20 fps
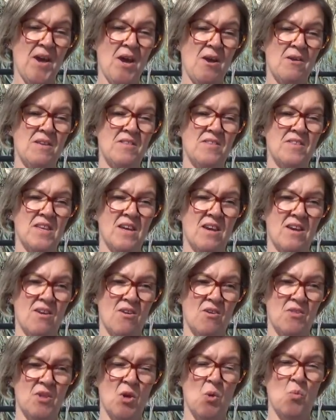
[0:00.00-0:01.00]
I mean,
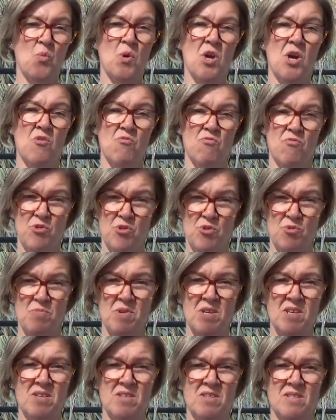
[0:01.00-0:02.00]
there were
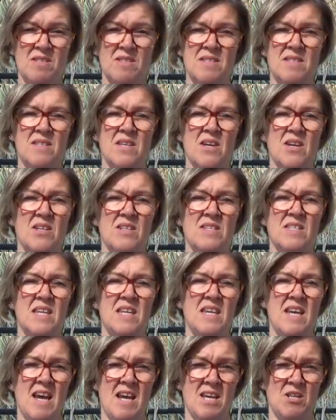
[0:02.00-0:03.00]
rumours that
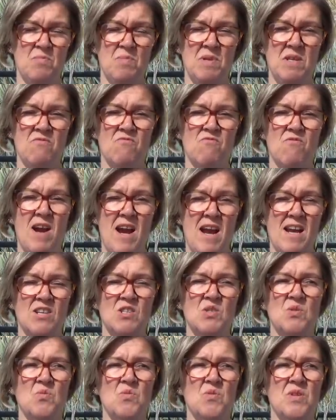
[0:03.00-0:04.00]
he had been
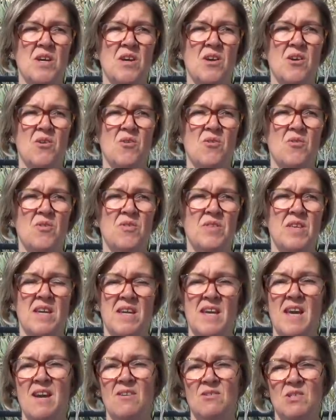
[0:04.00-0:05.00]
racked, although the
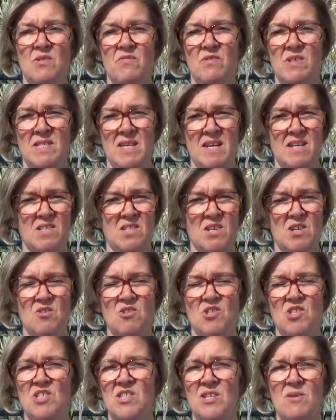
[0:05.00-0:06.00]
accounts of his
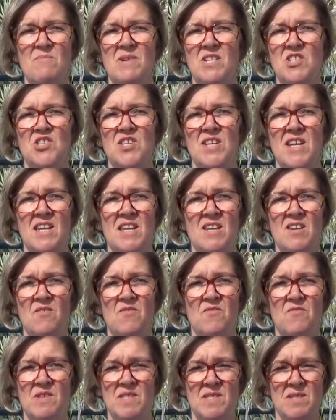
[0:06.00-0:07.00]
execution don't mention any
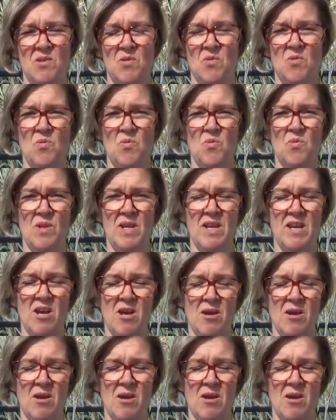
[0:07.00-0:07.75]
physical